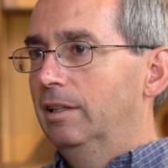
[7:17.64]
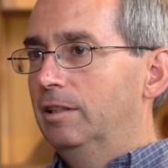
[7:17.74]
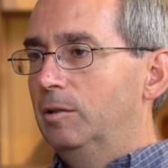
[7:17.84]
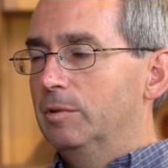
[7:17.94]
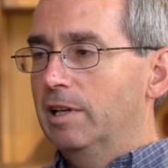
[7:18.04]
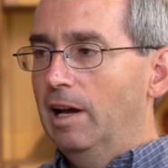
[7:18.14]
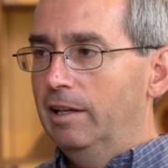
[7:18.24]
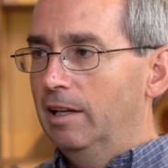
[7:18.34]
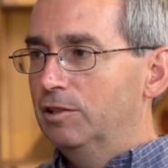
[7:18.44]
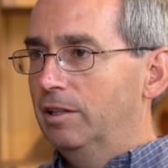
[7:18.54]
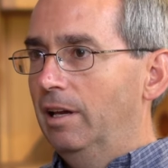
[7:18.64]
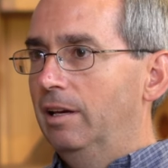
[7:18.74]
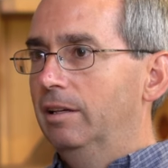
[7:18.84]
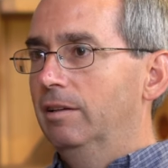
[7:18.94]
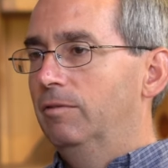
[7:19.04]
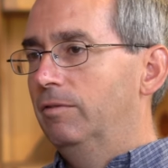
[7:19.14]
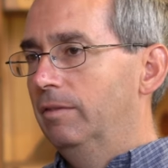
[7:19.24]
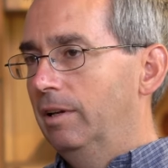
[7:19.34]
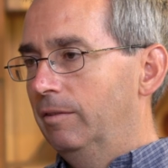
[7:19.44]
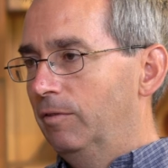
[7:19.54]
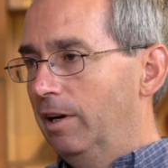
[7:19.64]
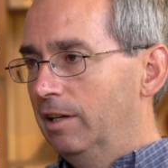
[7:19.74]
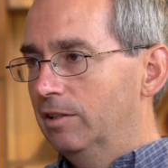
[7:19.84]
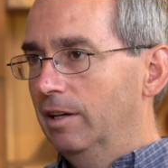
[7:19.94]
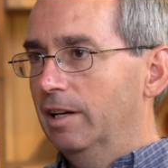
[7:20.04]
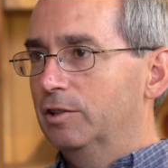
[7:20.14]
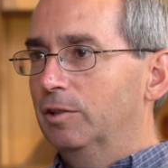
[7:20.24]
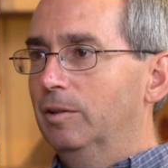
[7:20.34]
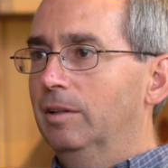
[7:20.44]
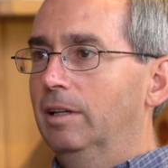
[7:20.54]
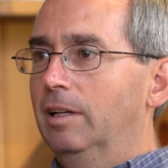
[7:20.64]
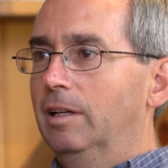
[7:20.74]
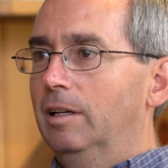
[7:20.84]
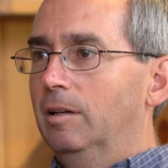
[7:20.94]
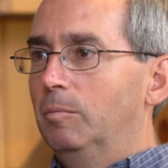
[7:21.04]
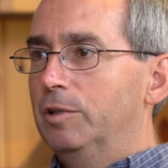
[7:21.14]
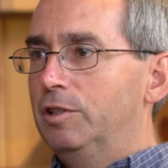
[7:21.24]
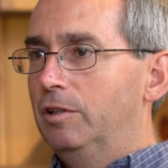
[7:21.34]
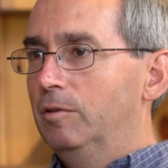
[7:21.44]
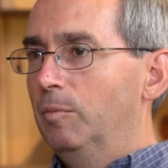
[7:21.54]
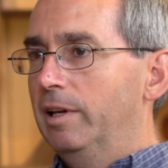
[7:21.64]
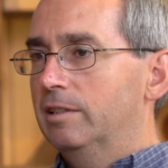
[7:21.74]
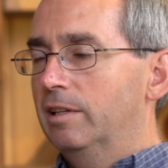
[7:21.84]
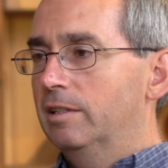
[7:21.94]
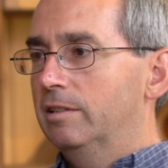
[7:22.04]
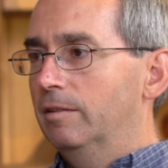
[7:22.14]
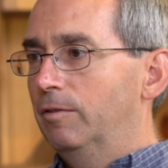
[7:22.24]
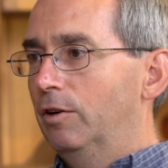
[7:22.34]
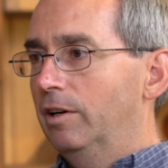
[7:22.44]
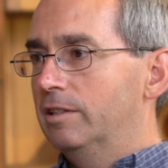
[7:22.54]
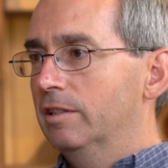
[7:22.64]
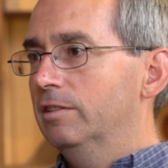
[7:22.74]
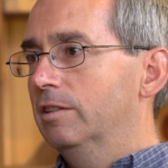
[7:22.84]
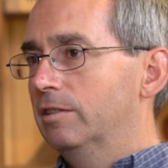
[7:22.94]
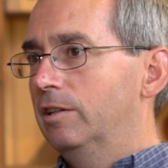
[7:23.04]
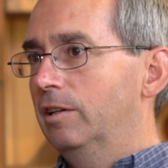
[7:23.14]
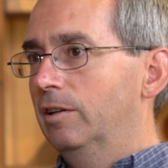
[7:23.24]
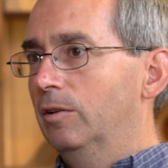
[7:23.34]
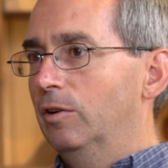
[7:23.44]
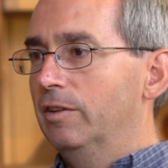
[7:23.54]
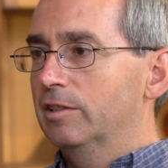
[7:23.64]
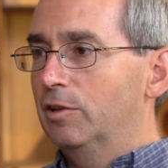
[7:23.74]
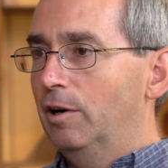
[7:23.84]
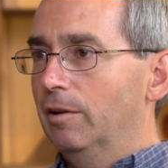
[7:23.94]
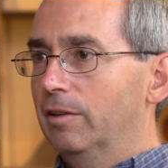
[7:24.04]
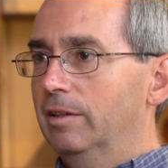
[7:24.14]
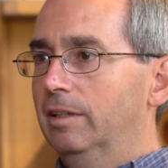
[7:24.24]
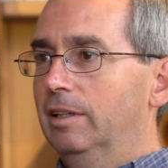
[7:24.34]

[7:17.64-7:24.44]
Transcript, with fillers: She was highly educated and very intellectual, but she couldn't make sense of her existence here on this earth.